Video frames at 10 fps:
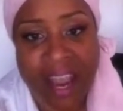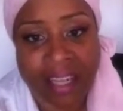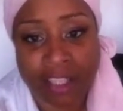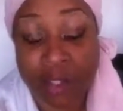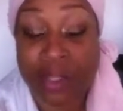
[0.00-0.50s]

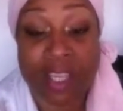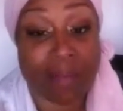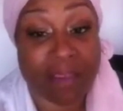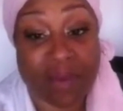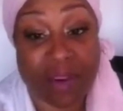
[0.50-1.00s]
and do
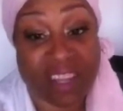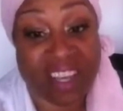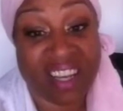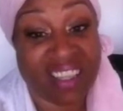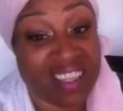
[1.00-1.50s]
something with
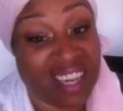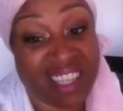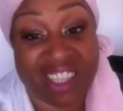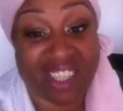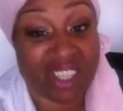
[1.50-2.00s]
it instead
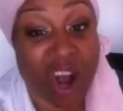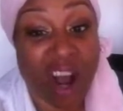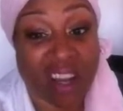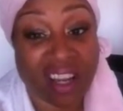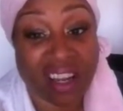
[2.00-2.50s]
of just
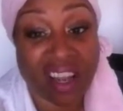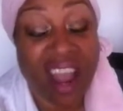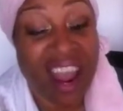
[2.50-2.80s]
talking,